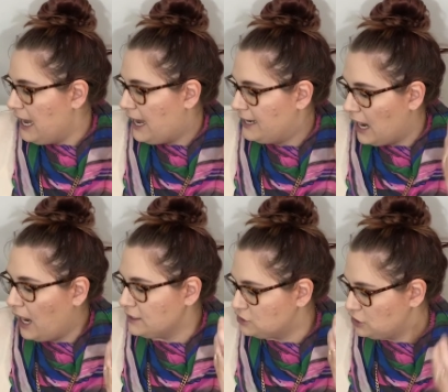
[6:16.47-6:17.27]
and
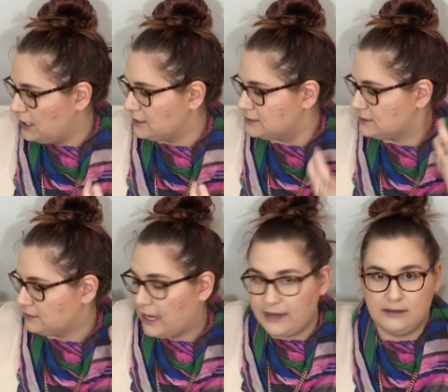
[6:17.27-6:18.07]
not just
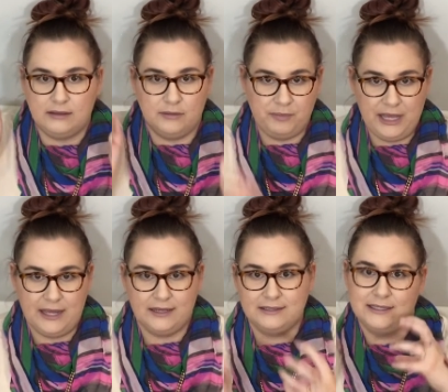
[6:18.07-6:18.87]
like the
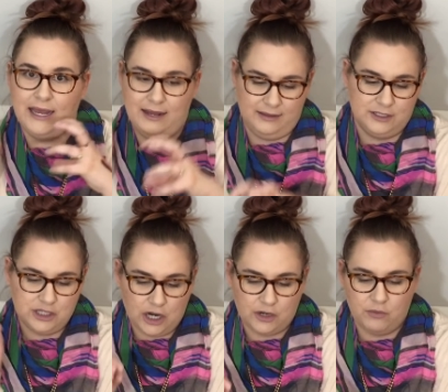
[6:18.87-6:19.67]
pinks and the
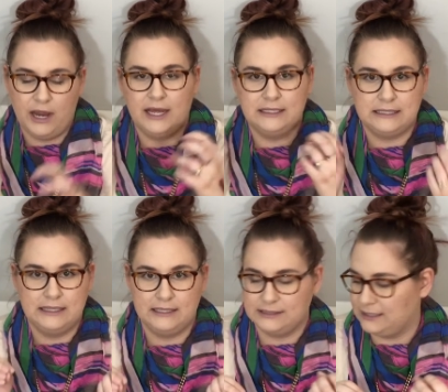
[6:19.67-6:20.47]
dark reds and
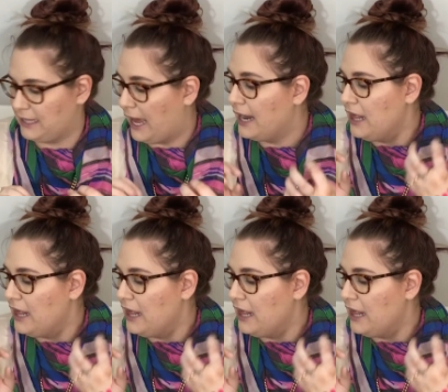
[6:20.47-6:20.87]
things like that.